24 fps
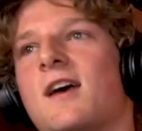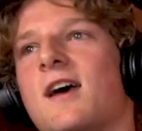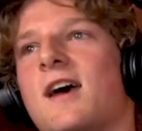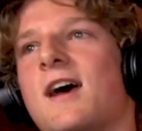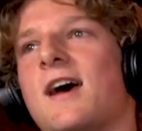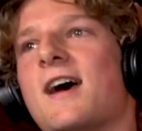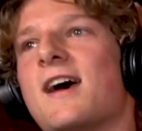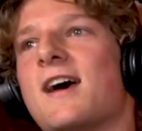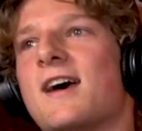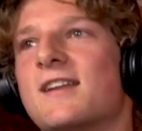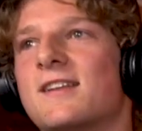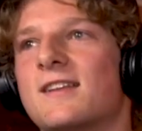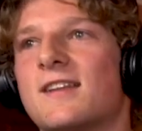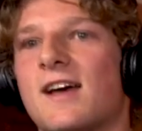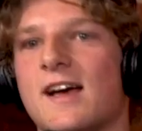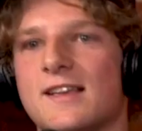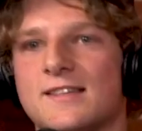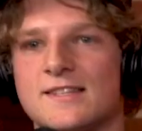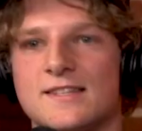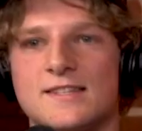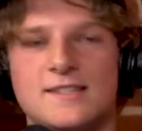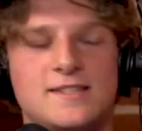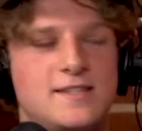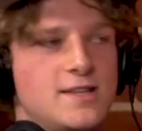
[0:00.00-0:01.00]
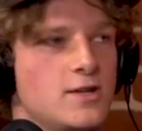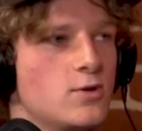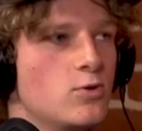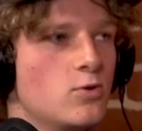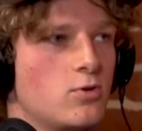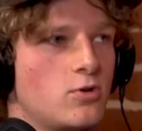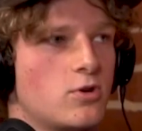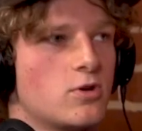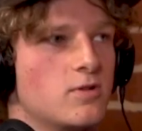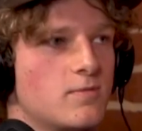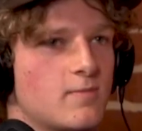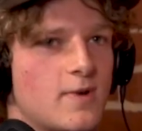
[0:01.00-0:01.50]
And I still
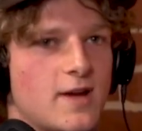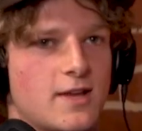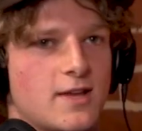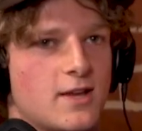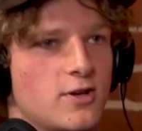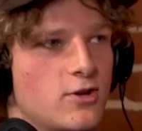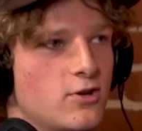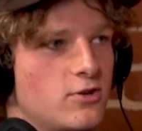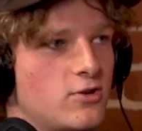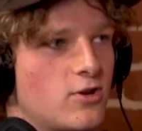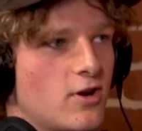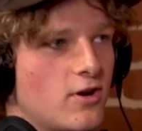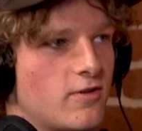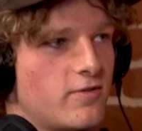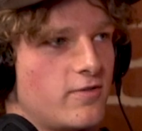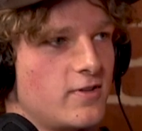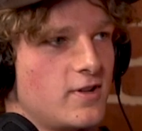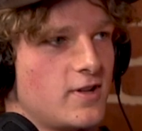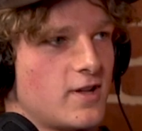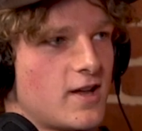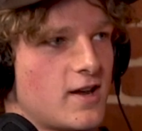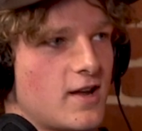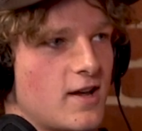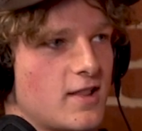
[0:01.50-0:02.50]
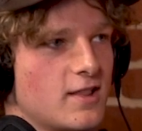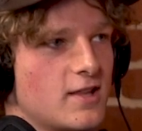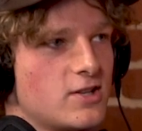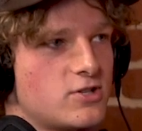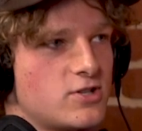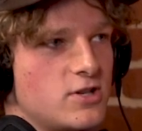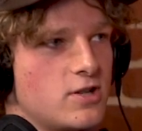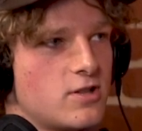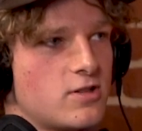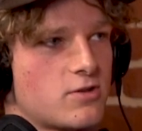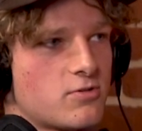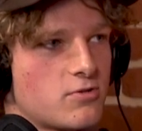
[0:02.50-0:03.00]
couldn't make a good coffee. And I
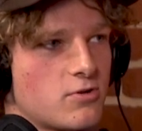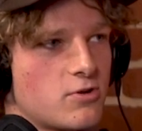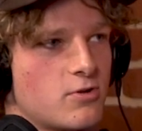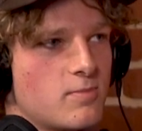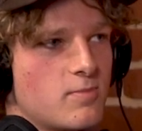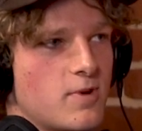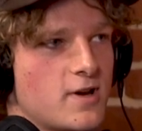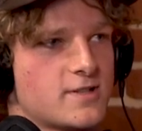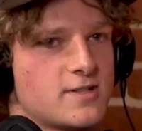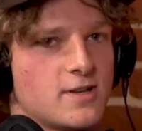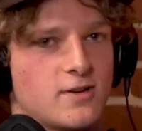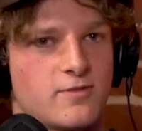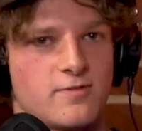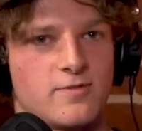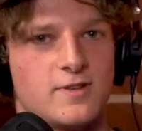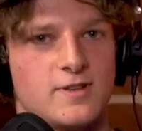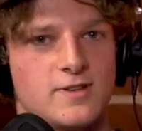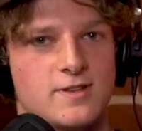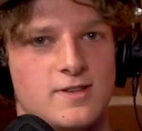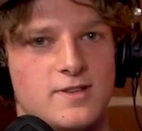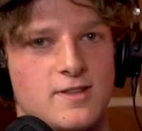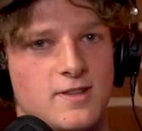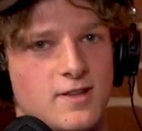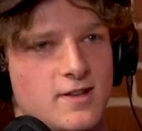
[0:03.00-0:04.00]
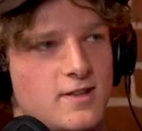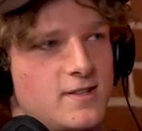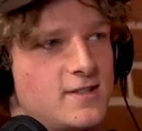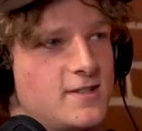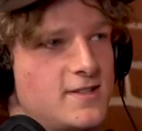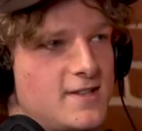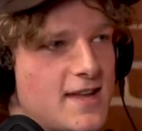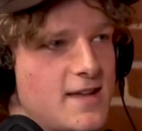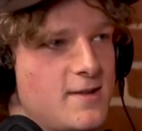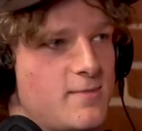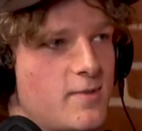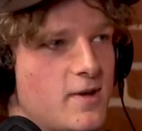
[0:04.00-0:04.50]
literally threw myself into the
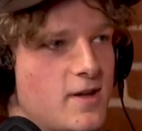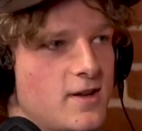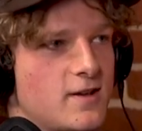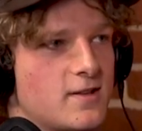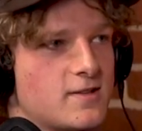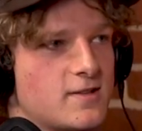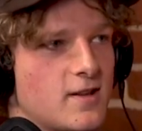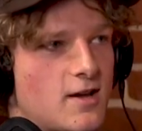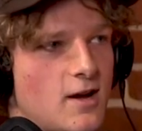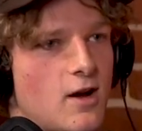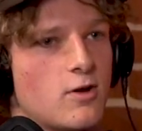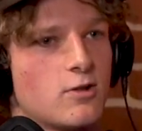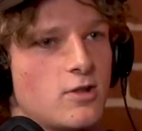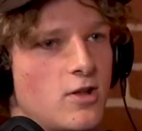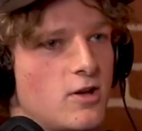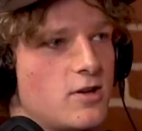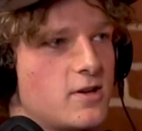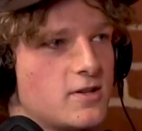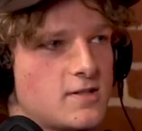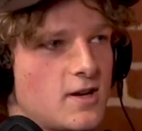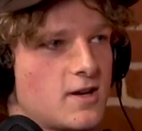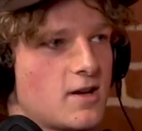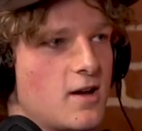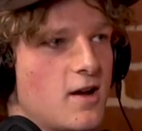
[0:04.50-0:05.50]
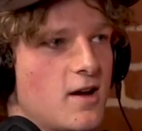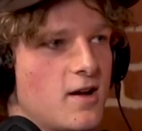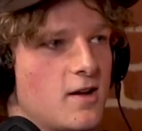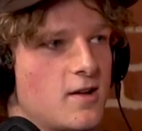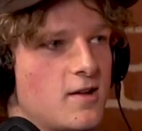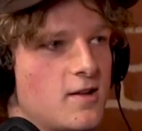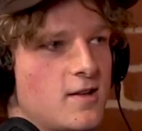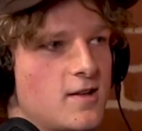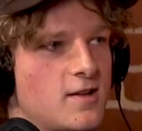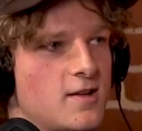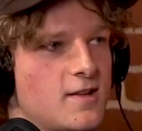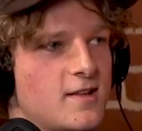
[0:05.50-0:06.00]
deep end and say, I'll learn as I go.
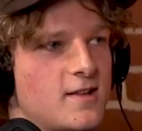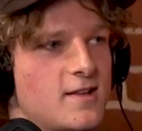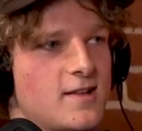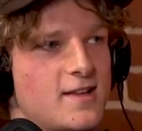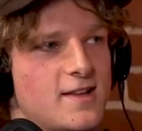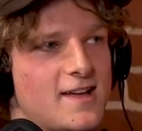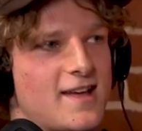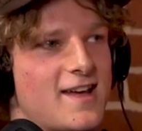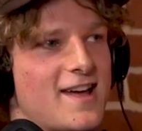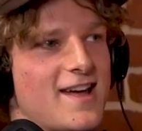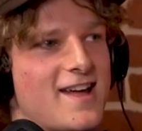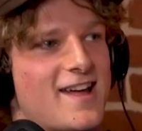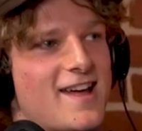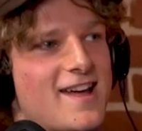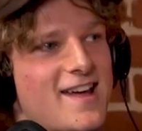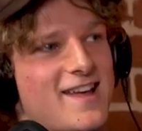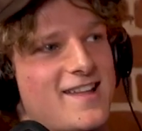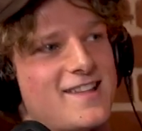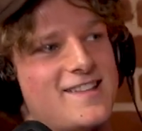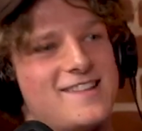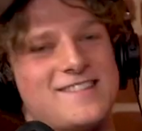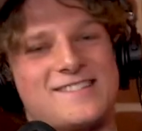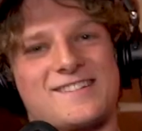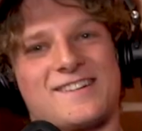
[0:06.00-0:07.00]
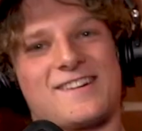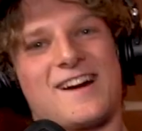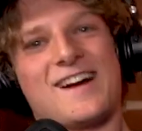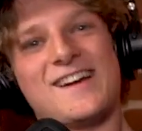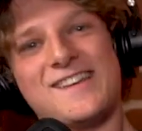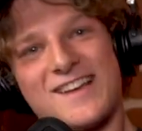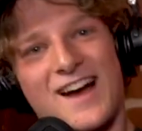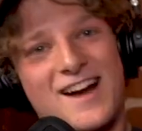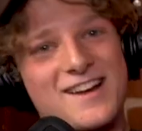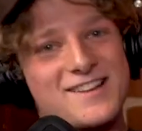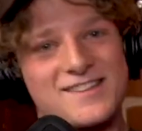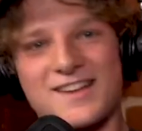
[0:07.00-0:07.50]
And it's
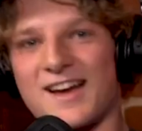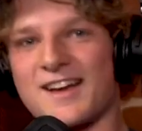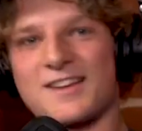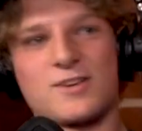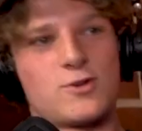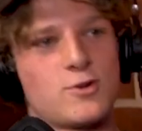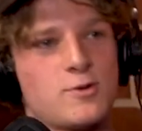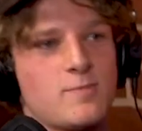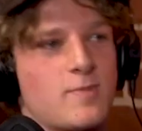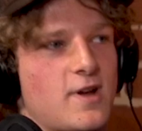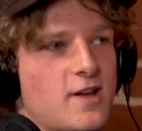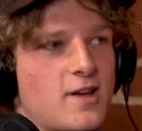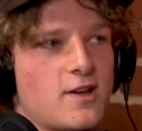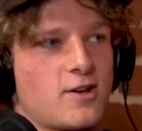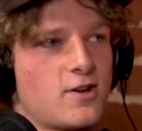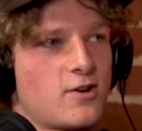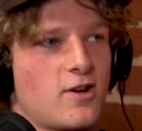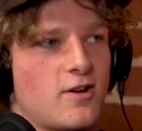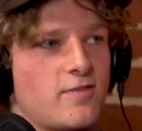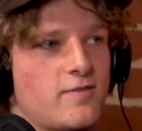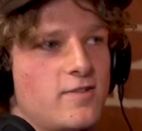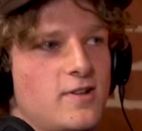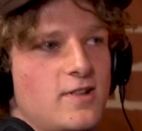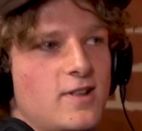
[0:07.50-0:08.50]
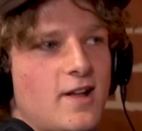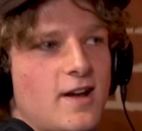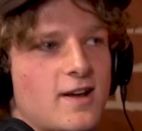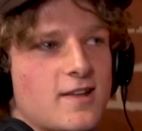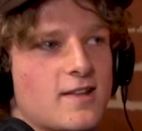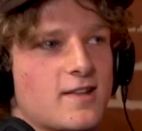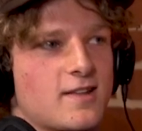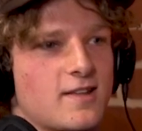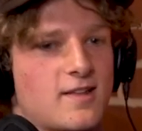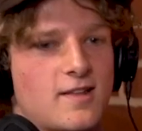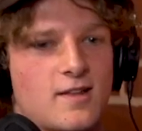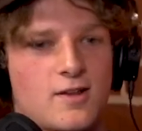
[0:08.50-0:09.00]
crazy. I couldn't make a good coffee.
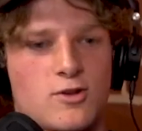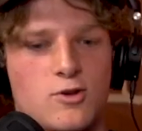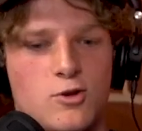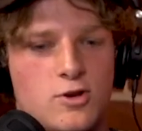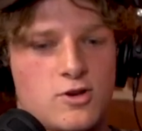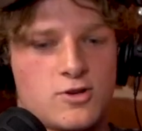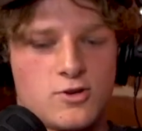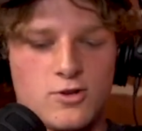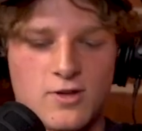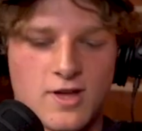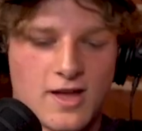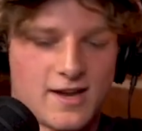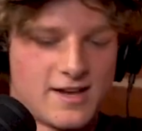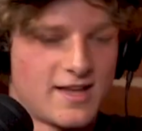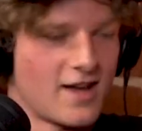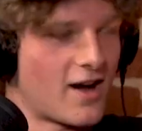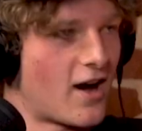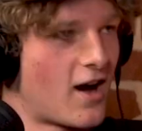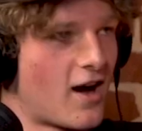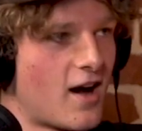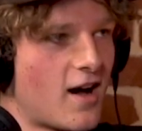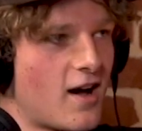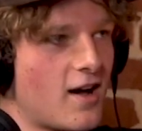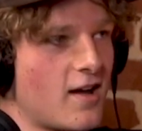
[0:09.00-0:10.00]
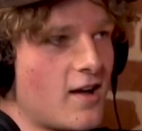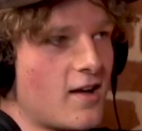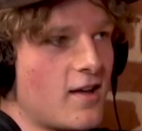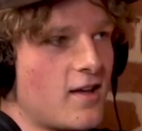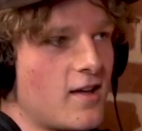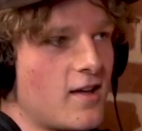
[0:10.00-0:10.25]
Like, I couldn't do any art,